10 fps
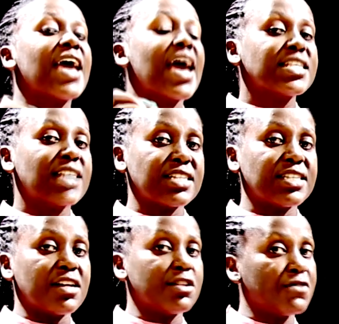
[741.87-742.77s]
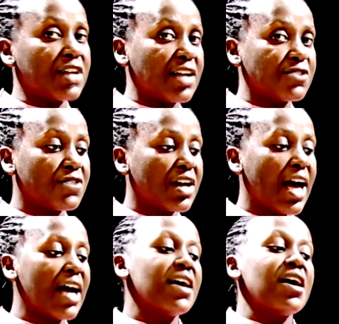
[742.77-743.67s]
as a significant
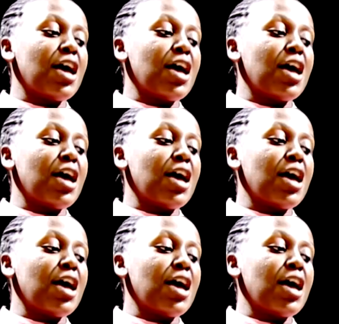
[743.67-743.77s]
figure,